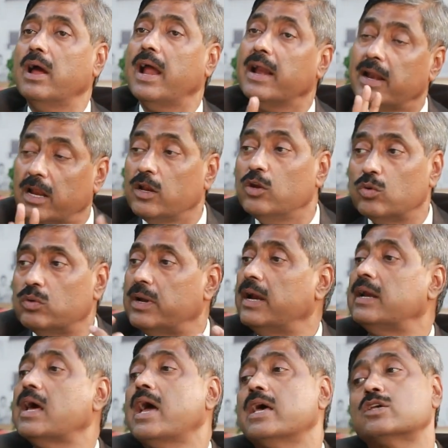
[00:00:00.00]
And a new
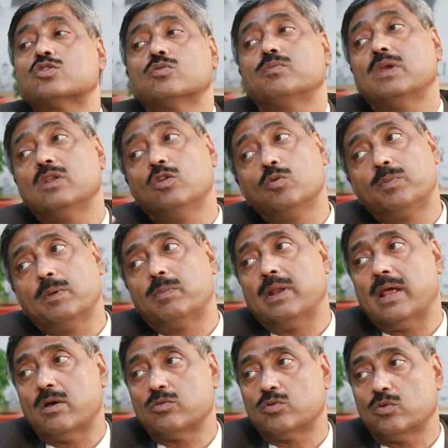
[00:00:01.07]
data has to be, new people
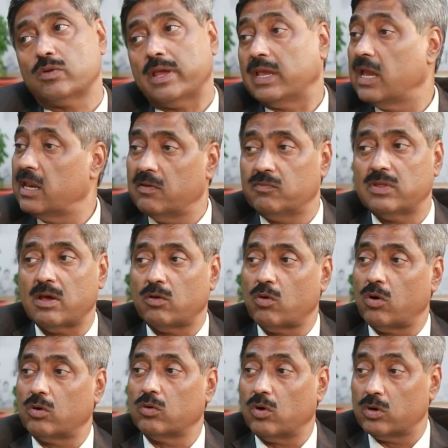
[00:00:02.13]
have to, again if they are
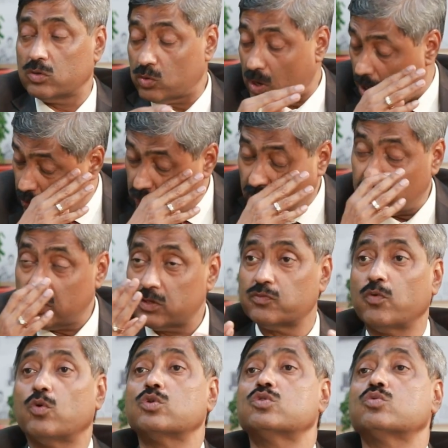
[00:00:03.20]
not got. So out of this
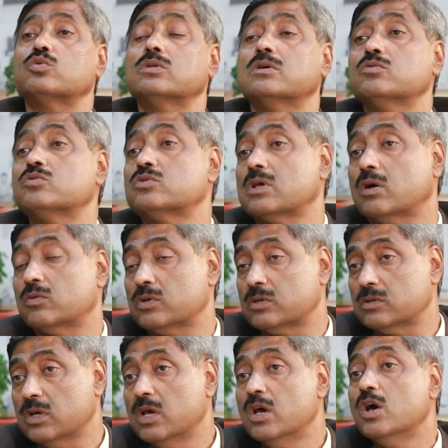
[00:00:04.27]

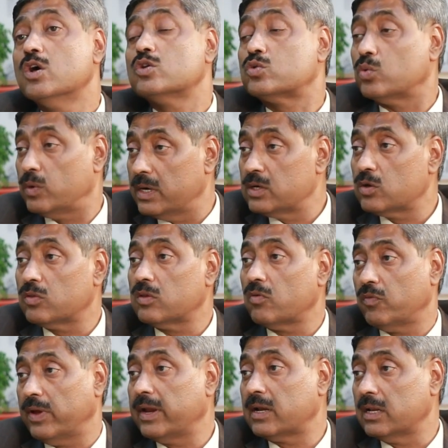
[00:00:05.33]
4,000 students on the
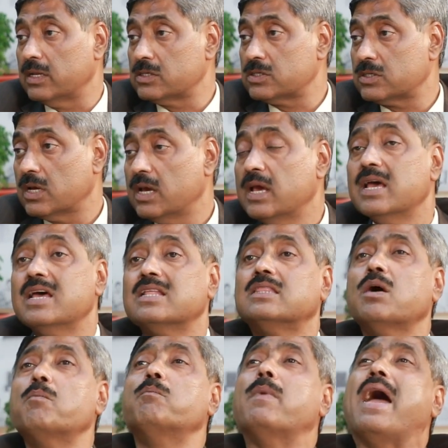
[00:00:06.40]
wait list,
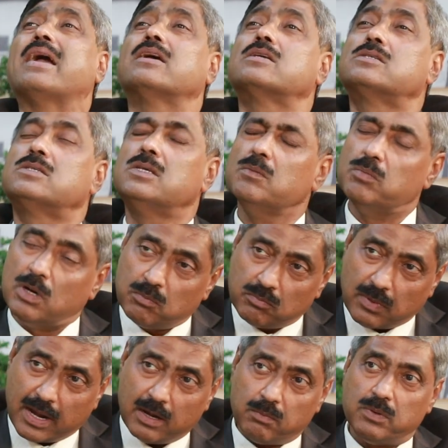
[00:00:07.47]
the
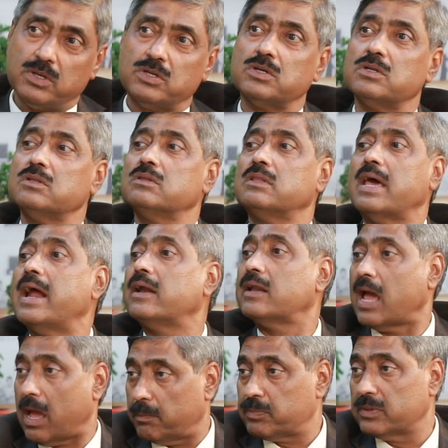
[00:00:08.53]
maximum admission that
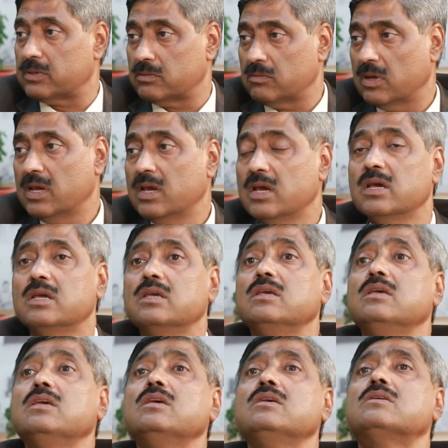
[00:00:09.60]
happen
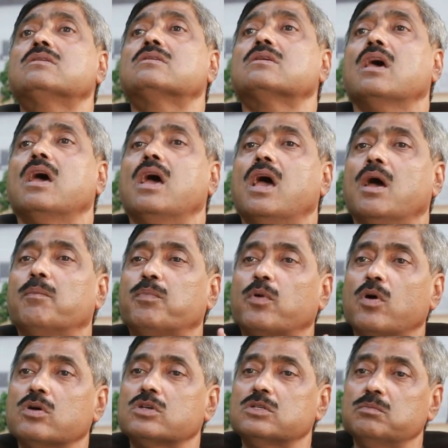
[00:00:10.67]
is
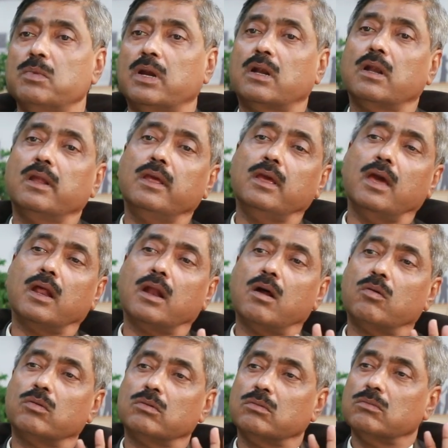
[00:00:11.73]
approximately
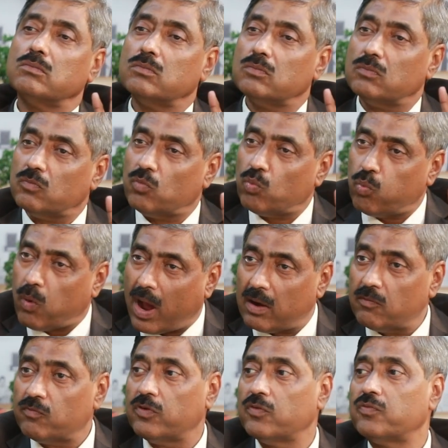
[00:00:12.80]
around
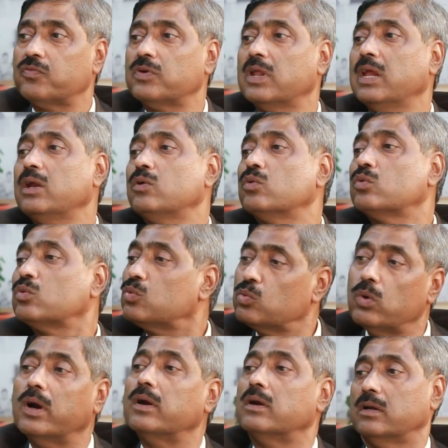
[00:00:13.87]
150 to
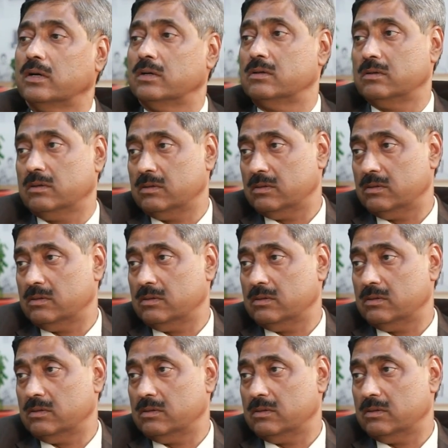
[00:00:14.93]
200